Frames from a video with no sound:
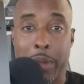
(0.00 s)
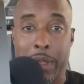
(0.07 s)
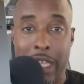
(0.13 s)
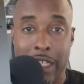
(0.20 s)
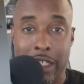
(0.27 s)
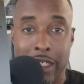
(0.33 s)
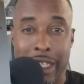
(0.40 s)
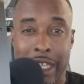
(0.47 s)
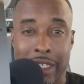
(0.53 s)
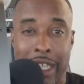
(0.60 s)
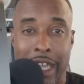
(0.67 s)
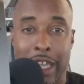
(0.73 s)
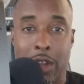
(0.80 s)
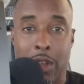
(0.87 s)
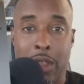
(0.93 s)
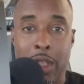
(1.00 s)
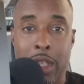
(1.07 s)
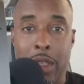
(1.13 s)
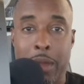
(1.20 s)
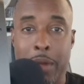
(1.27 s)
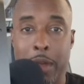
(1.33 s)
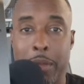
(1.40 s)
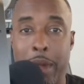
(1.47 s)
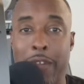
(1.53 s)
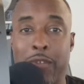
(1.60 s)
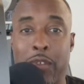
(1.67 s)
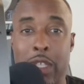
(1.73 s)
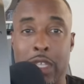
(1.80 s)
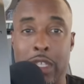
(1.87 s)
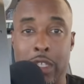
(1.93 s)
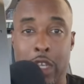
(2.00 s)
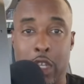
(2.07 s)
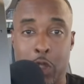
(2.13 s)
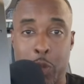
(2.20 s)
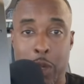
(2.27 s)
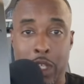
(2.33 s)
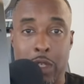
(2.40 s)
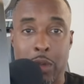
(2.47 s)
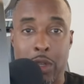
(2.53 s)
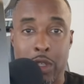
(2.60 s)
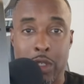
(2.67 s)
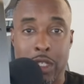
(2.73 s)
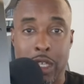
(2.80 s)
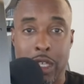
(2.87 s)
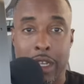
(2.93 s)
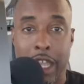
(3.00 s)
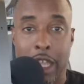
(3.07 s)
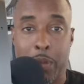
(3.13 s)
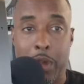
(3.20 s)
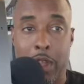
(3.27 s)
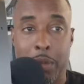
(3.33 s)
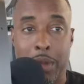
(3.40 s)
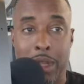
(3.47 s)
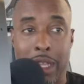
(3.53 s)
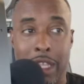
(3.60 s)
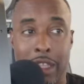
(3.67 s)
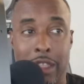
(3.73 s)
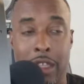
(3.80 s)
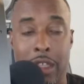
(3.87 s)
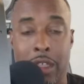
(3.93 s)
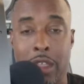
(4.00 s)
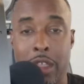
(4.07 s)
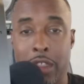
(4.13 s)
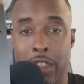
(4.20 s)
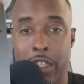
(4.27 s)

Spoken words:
But that's kind of my feelings on, especially when you see Nate Peterman get the